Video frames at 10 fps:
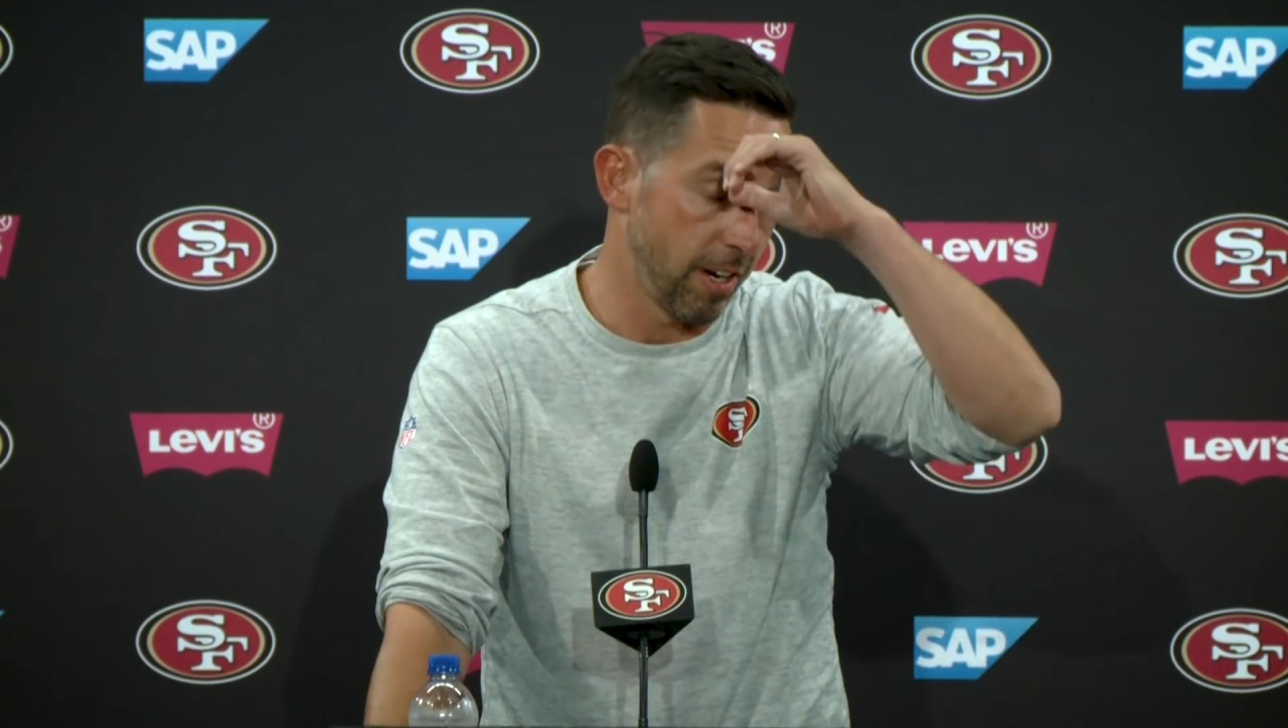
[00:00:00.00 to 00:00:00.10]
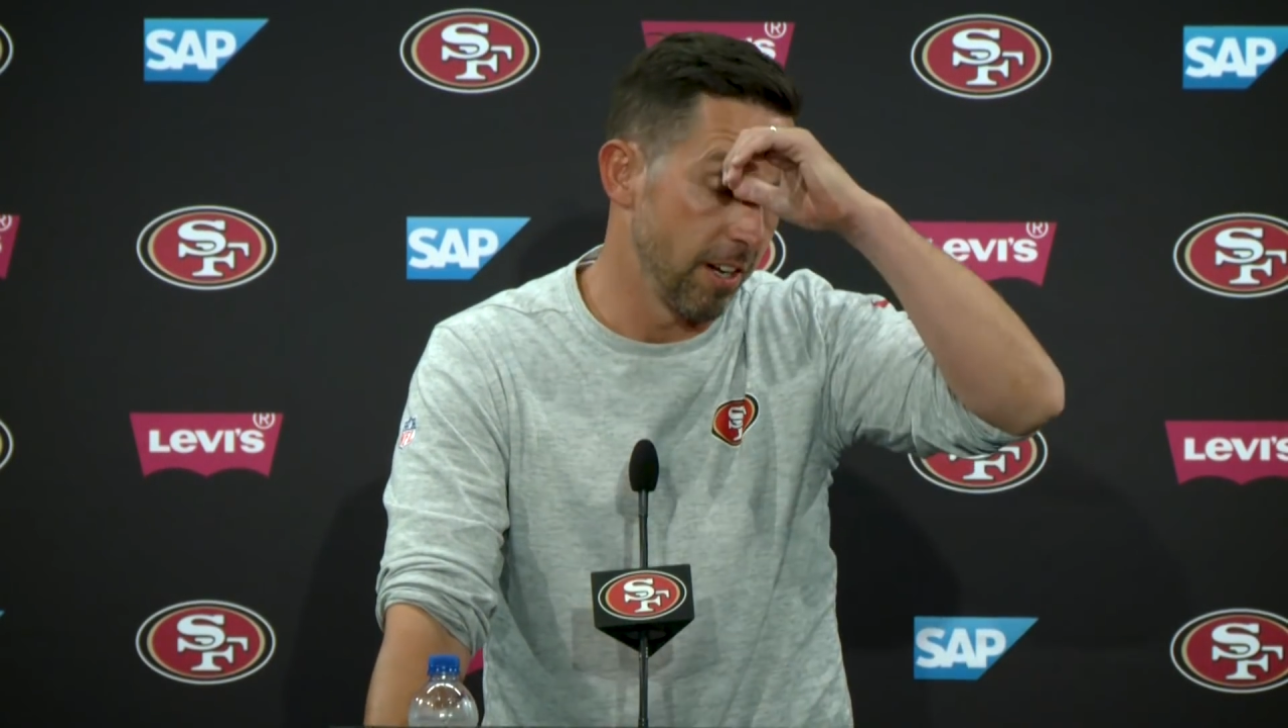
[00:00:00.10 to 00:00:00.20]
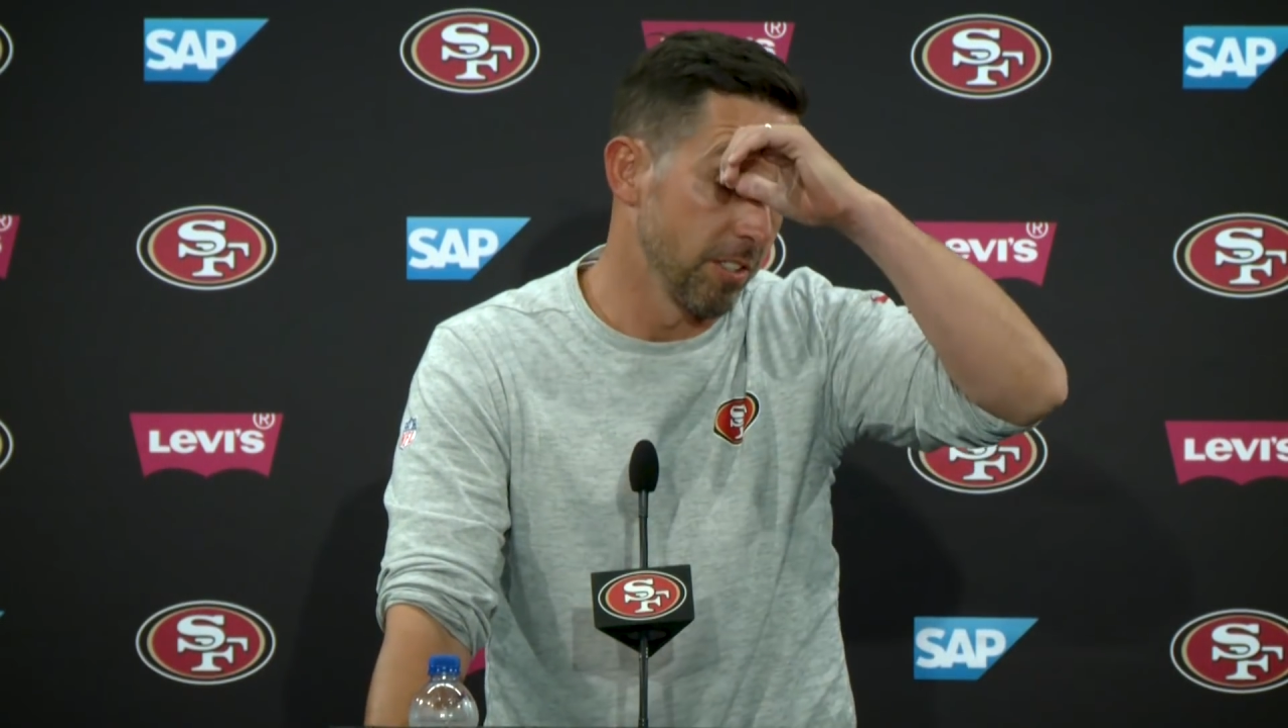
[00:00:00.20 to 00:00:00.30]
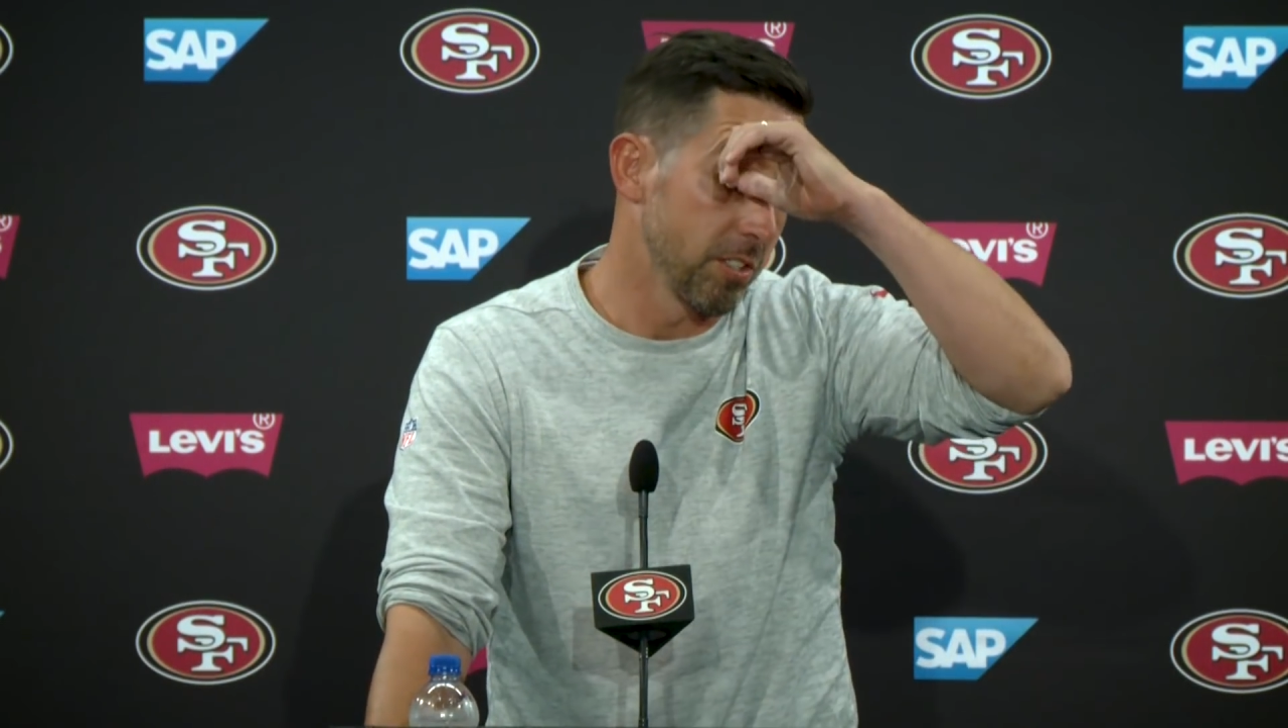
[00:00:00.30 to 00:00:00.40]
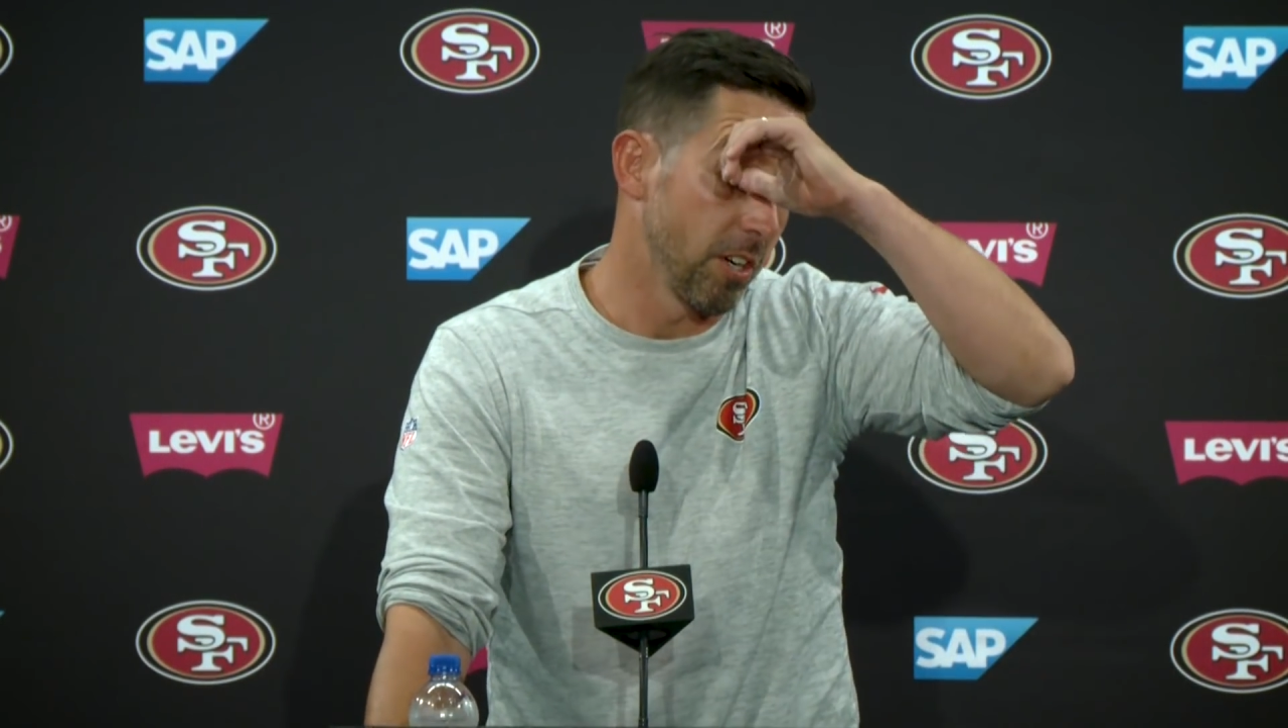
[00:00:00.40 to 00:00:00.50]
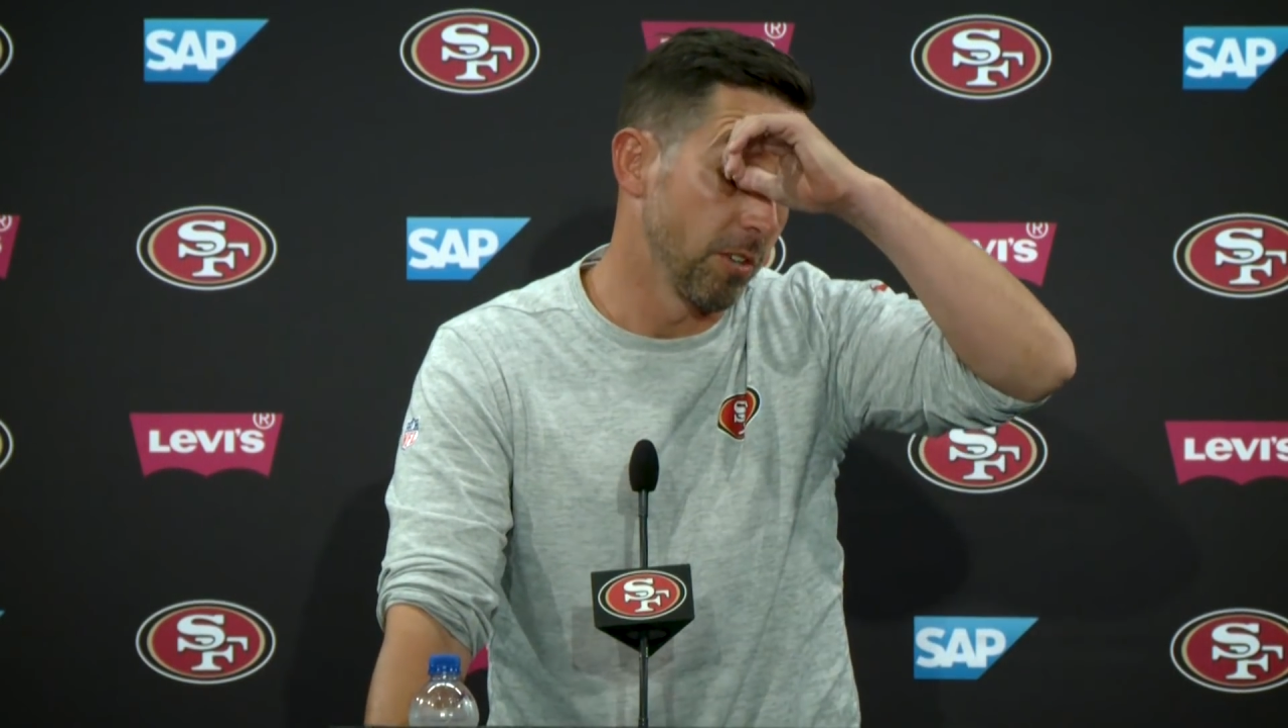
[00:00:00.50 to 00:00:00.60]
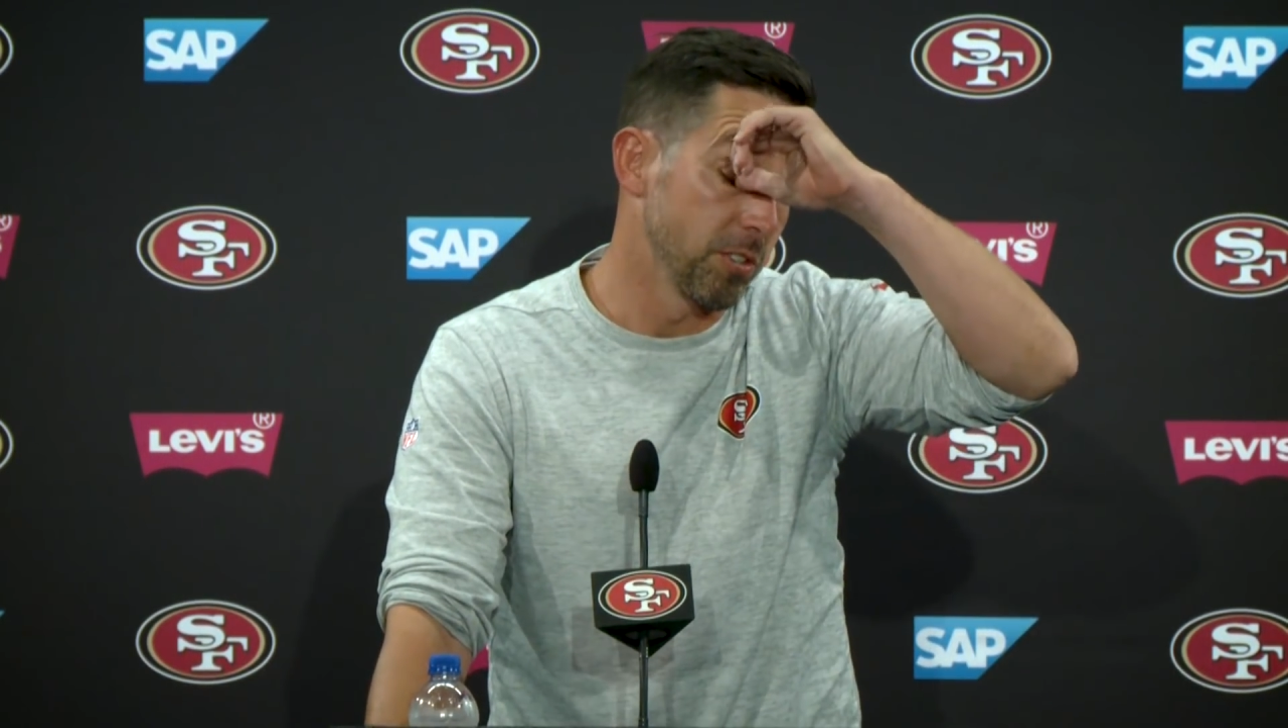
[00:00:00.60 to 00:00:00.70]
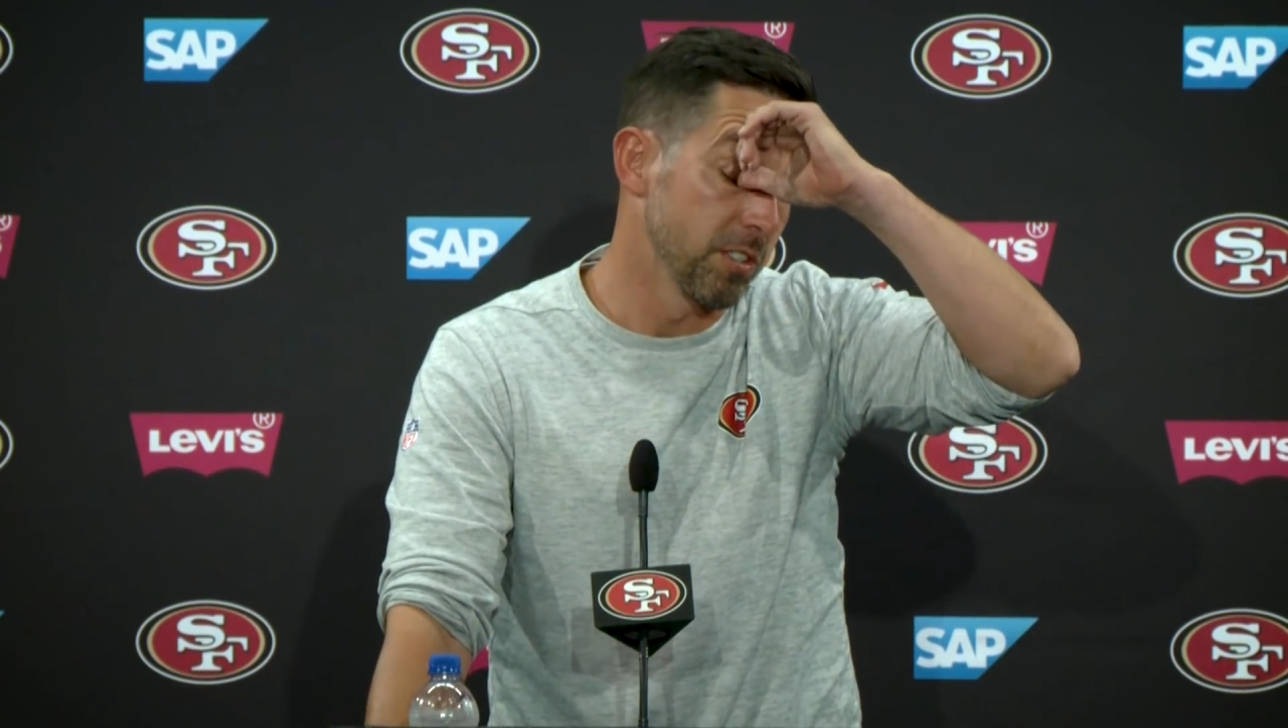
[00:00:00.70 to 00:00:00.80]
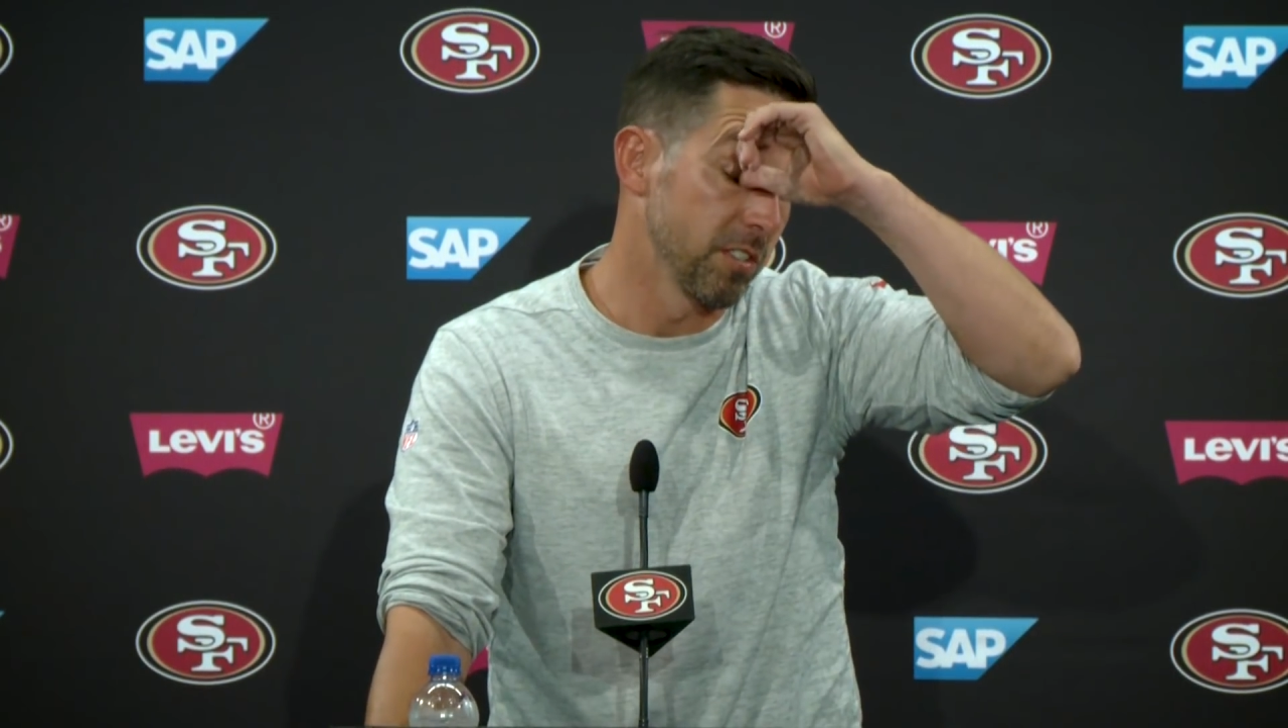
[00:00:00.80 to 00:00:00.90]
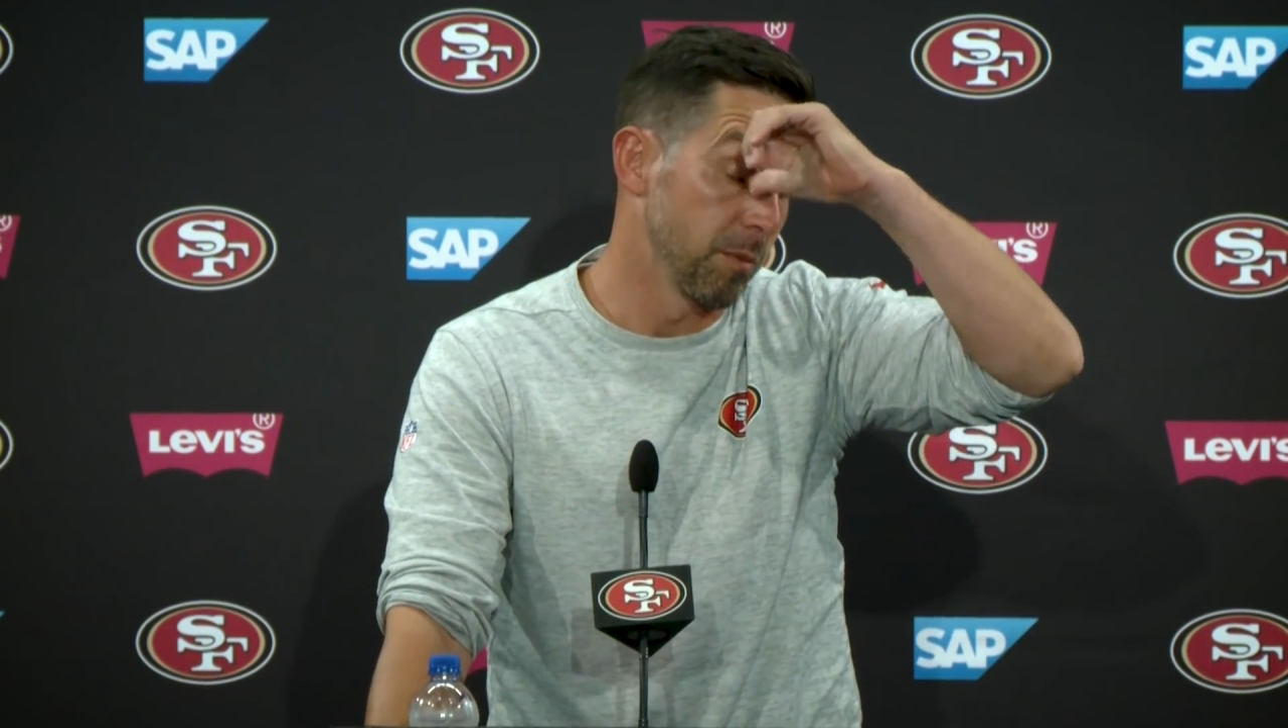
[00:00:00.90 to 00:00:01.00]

college coaches.